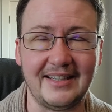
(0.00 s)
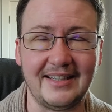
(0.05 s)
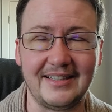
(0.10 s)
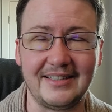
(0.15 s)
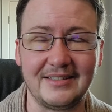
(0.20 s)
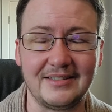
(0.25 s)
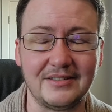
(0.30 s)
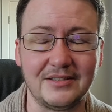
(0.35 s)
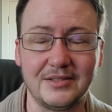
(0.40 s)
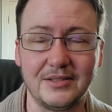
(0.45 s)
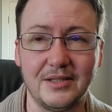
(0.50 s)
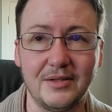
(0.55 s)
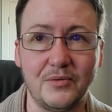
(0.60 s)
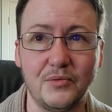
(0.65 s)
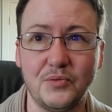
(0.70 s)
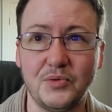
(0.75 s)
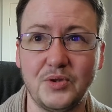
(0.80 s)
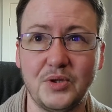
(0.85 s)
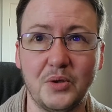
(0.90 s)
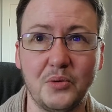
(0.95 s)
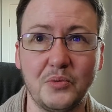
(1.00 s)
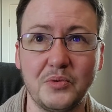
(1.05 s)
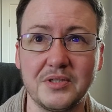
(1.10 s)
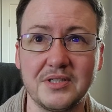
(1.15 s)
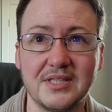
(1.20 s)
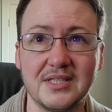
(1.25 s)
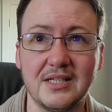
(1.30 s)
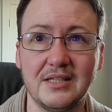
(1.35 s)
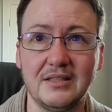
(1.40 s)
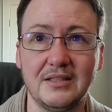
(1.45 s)
And there
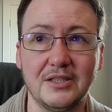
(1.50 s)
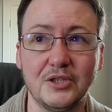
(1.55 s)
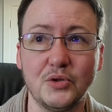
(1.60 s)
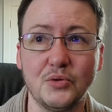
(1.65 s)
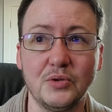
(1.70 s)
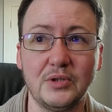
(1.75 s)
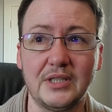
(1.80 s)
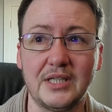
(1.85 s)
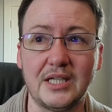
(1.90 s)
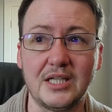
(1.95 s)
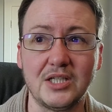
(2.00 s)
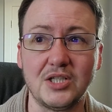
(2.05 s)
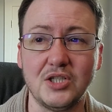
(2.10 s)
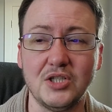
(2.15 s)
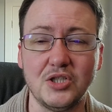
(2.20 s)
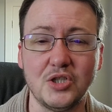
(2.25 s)
was literally